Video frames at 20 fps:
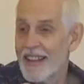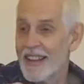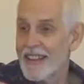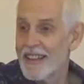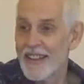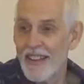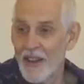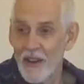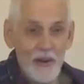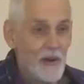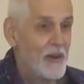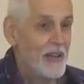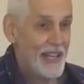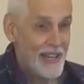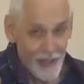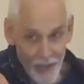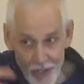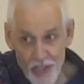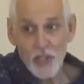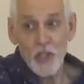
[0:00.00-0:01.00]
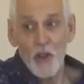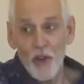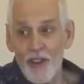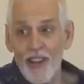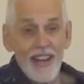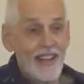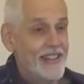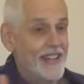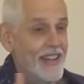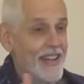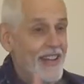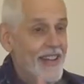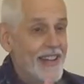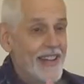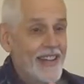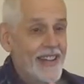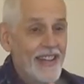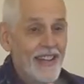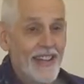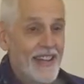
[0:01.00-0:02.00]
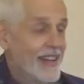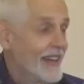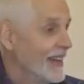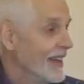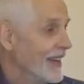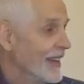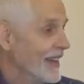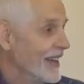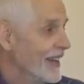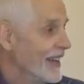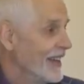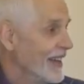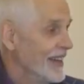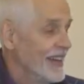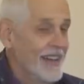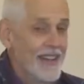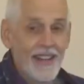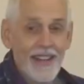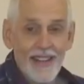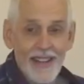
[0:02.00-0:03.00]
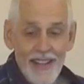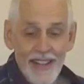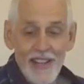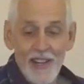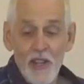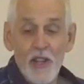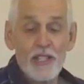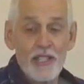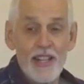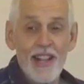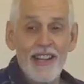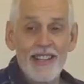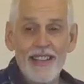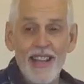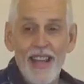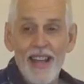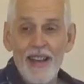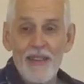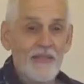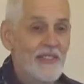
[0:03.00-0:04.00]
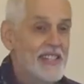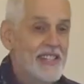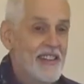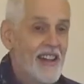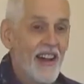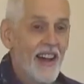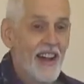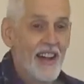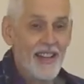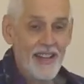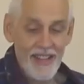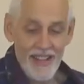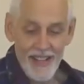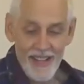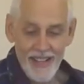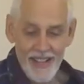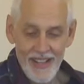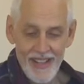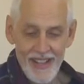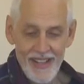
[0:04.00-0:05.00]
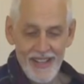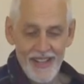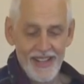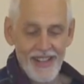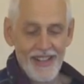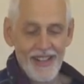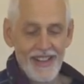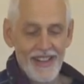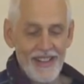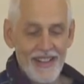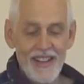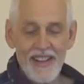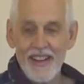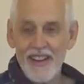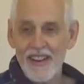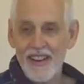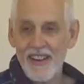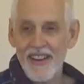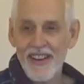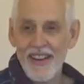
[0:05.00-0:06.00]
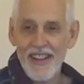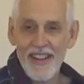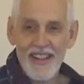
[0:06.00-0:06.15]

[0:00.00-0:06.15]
No. It looks a little like that. It looks like that. It's not. No.